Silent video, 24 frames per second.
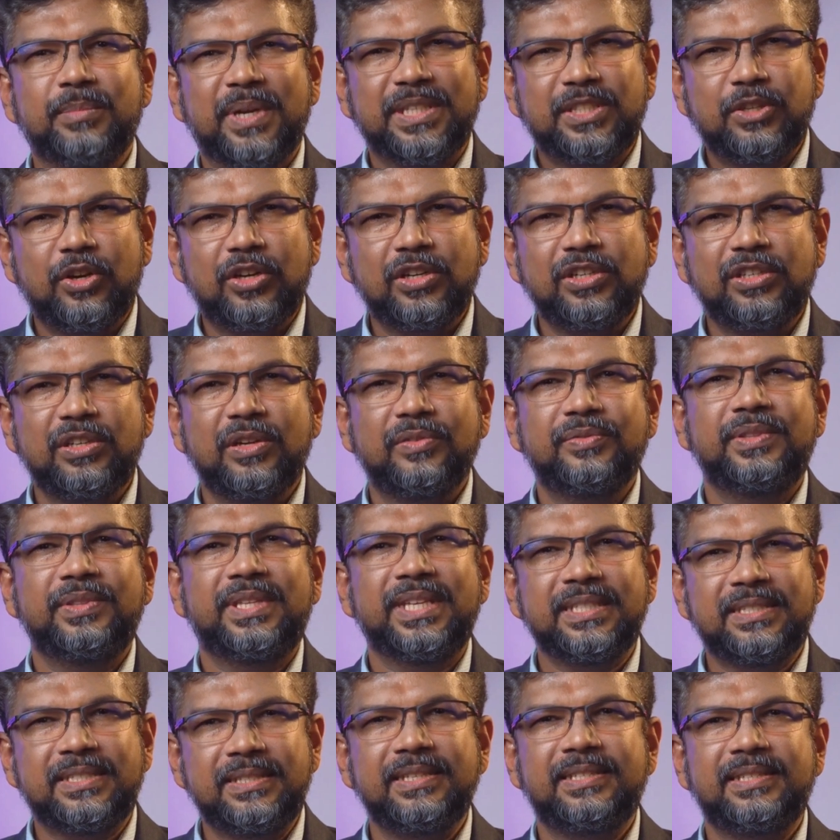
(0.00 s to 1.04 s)
The majority of
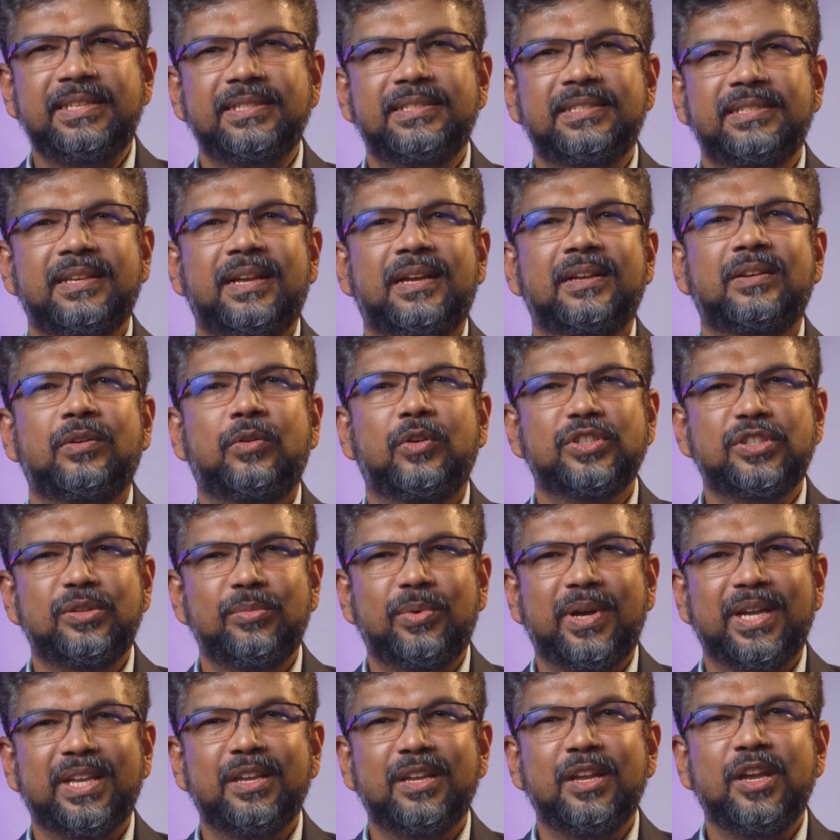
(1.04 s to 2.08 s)
these diseases are caused
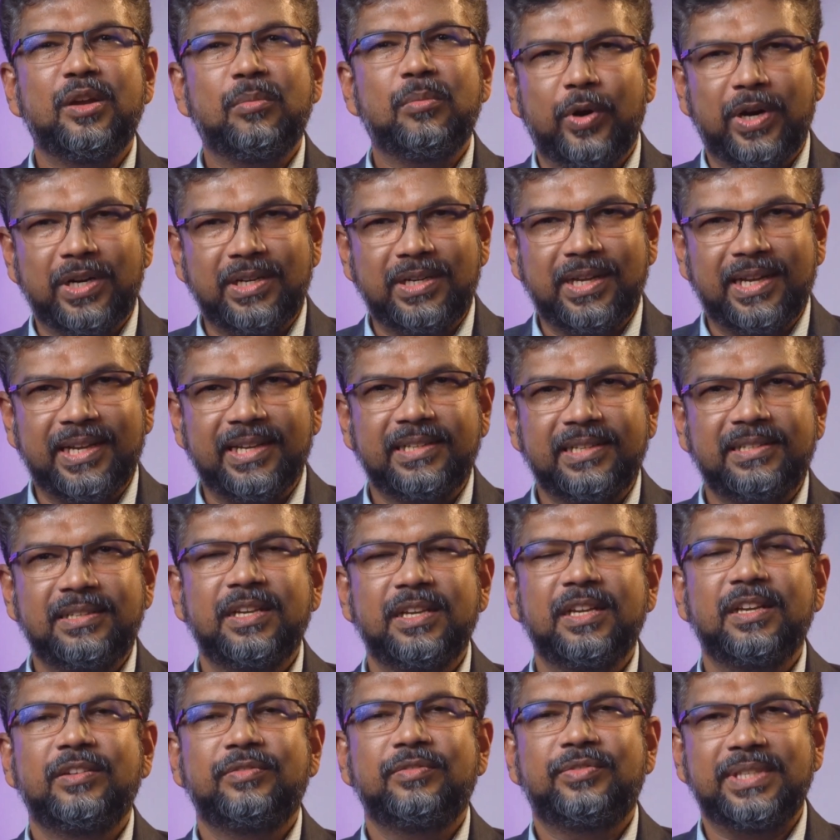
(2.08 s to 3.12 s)
by poor diet,
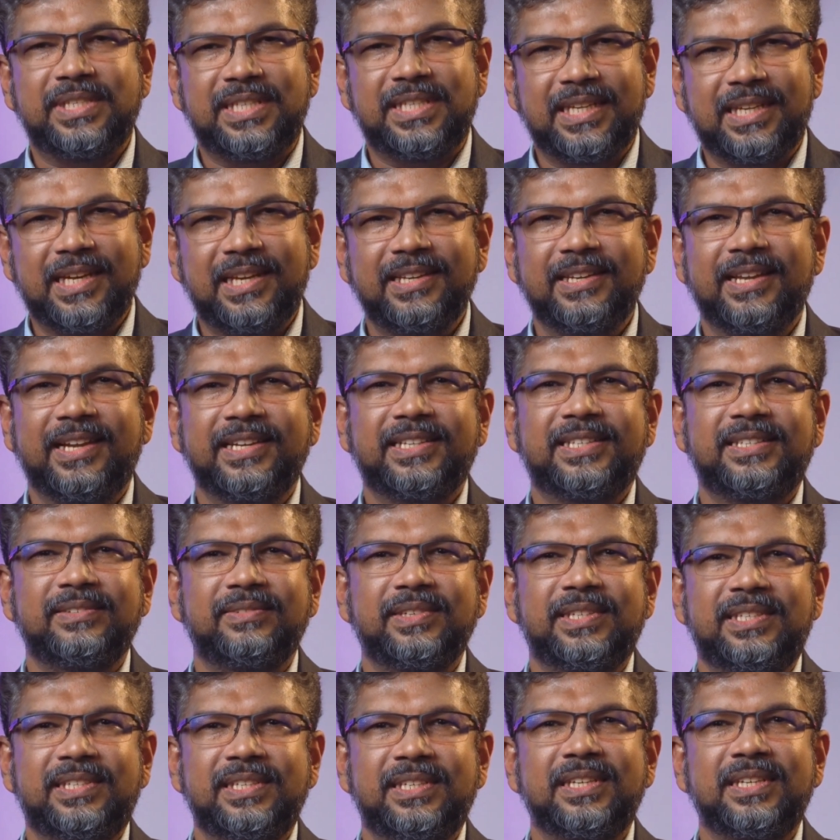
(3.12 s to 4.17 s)
physical
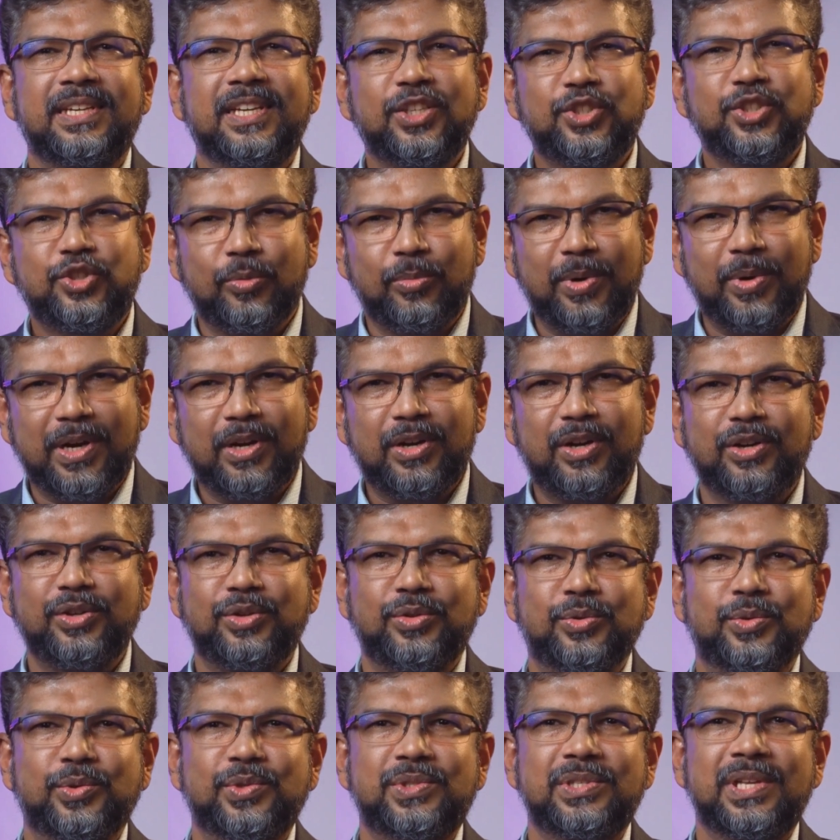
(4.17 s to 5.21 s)
inactivity, tobacco
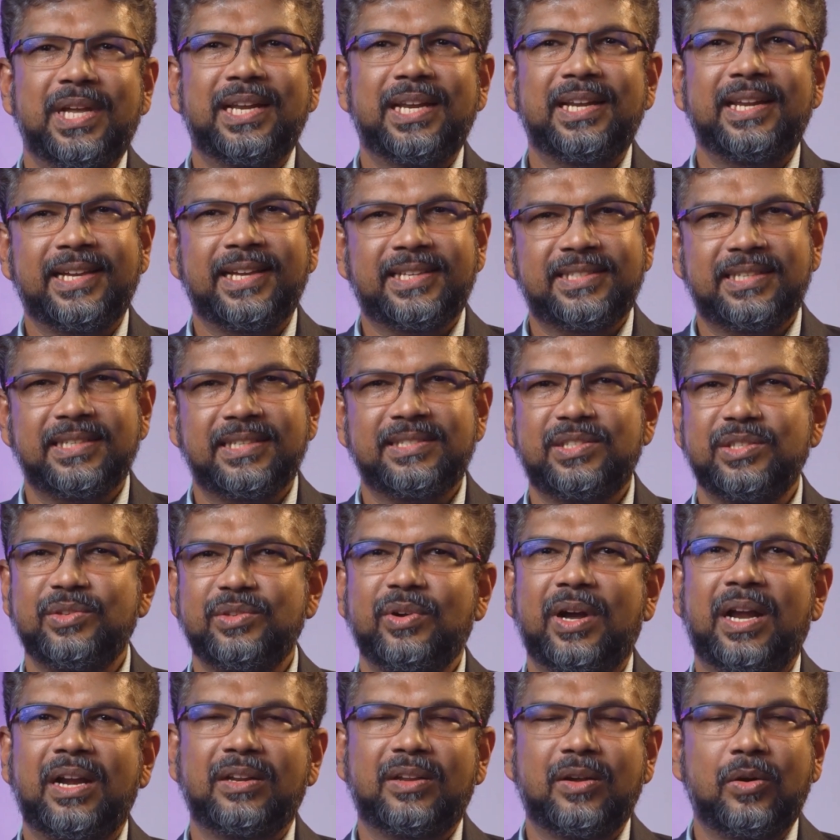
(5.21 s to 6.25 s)
use, and
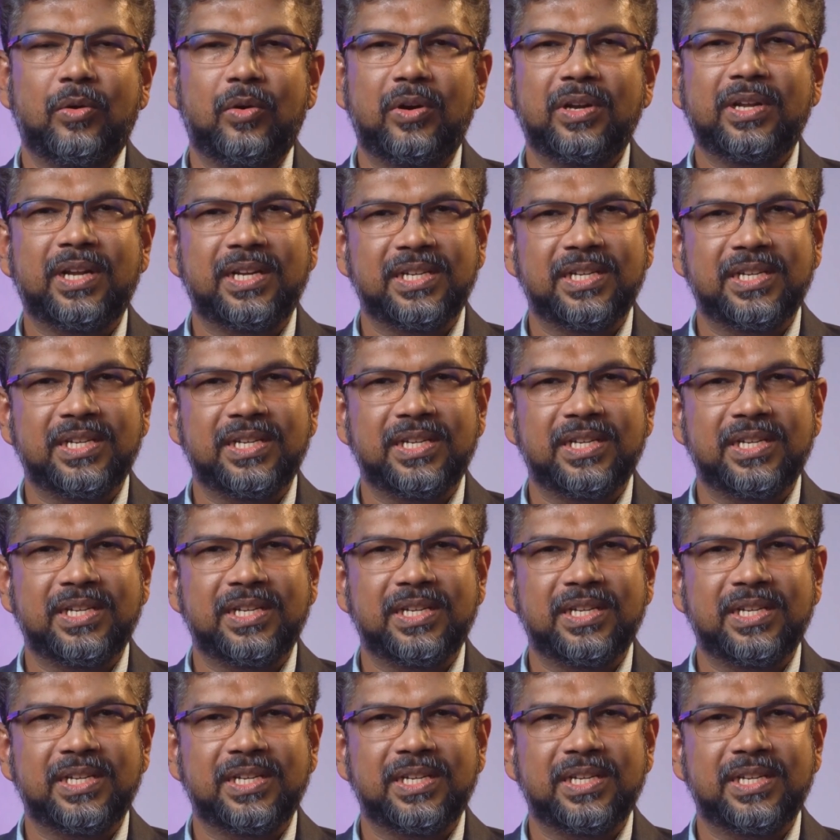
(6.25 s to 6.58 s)
excessive alcohol